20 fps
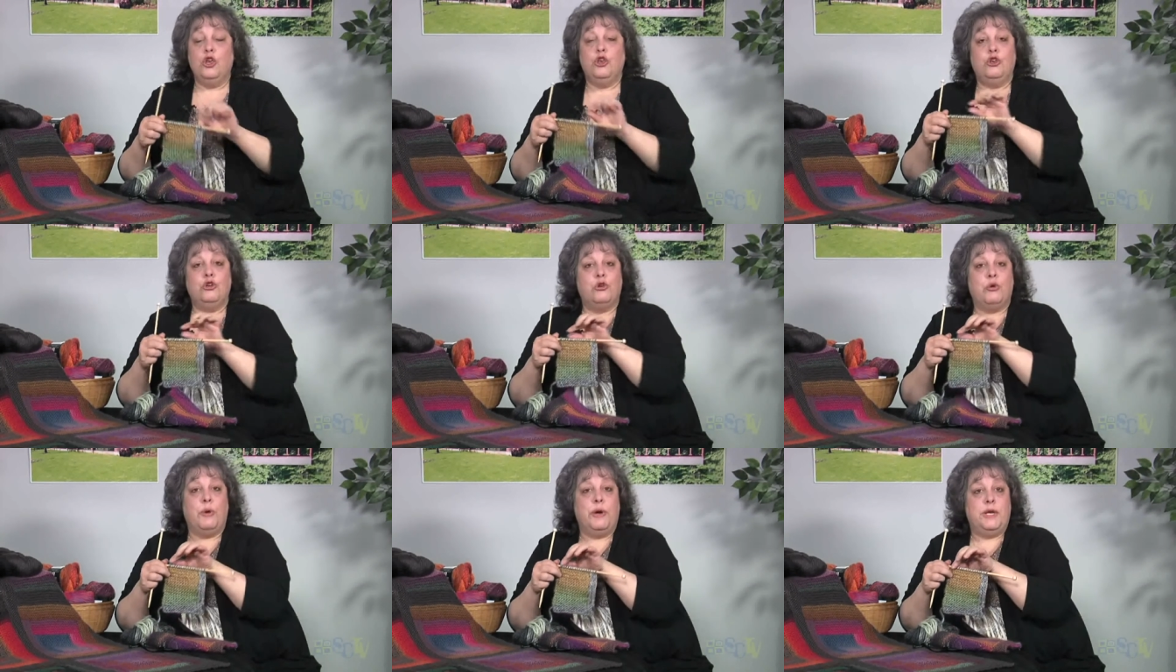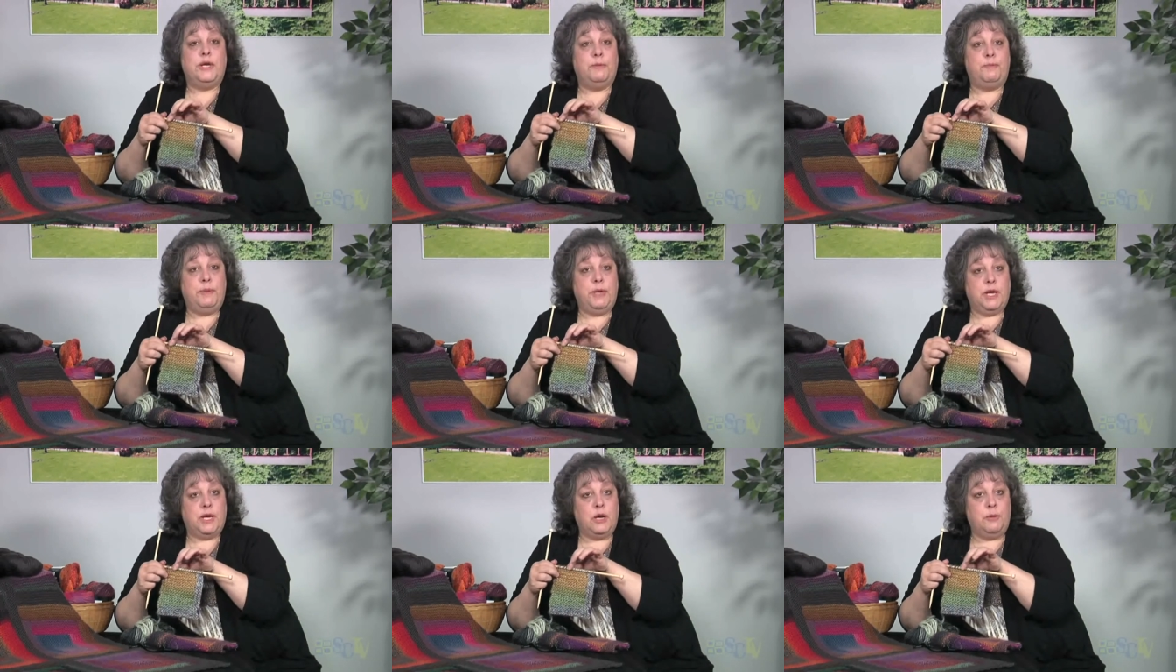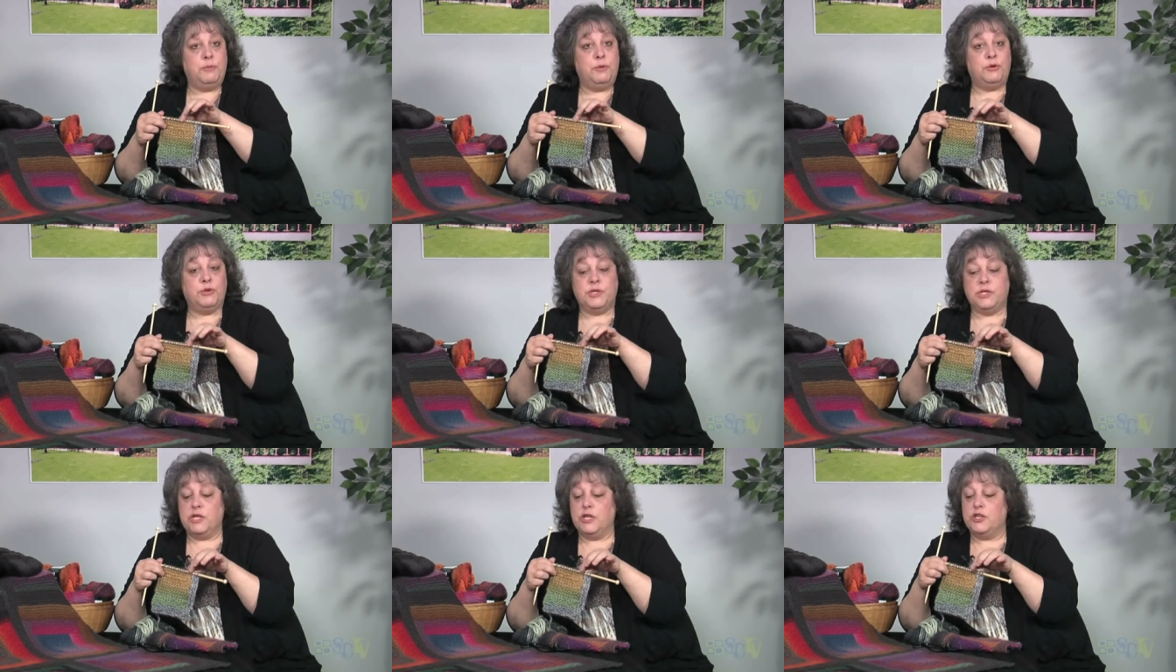you're going to pick up
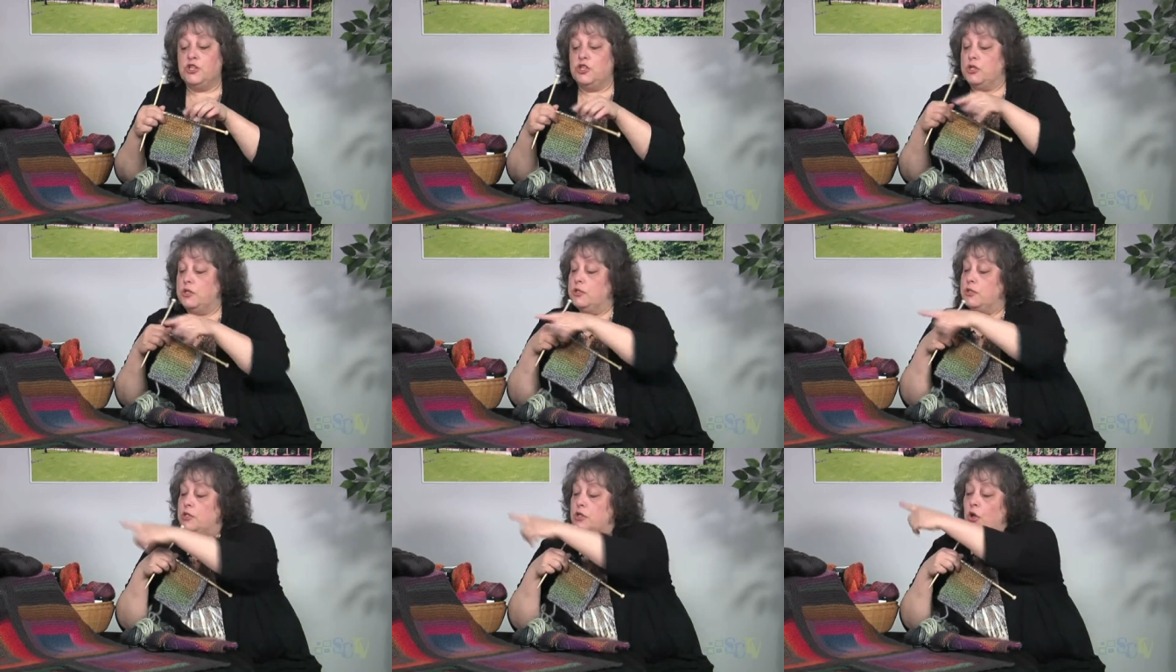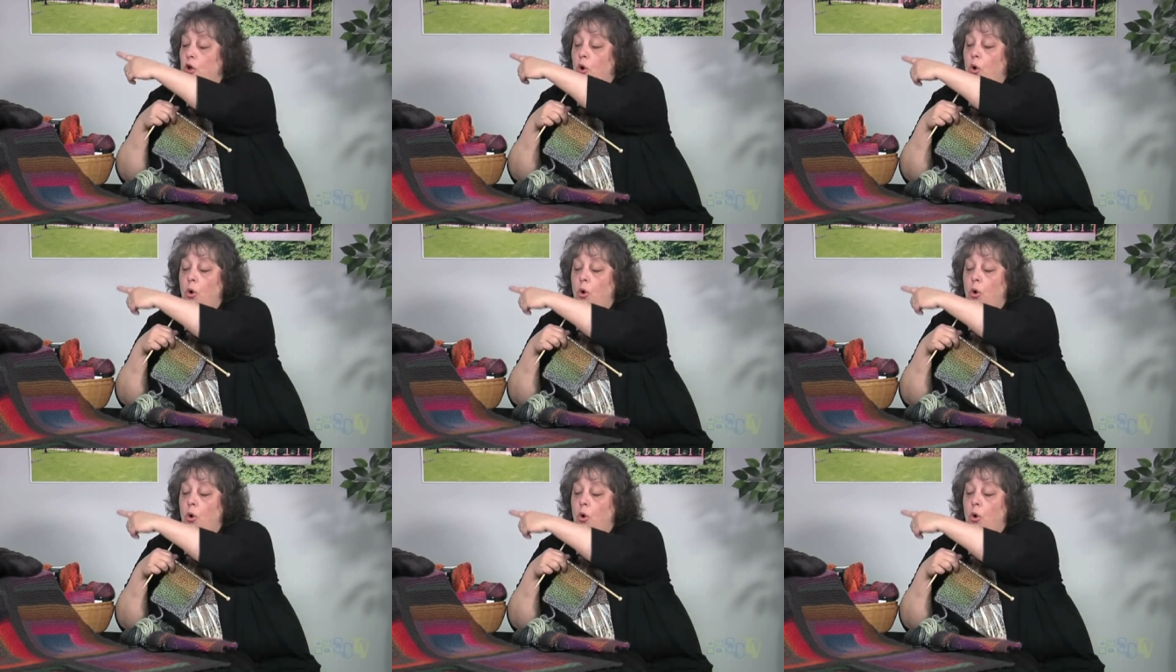your stitches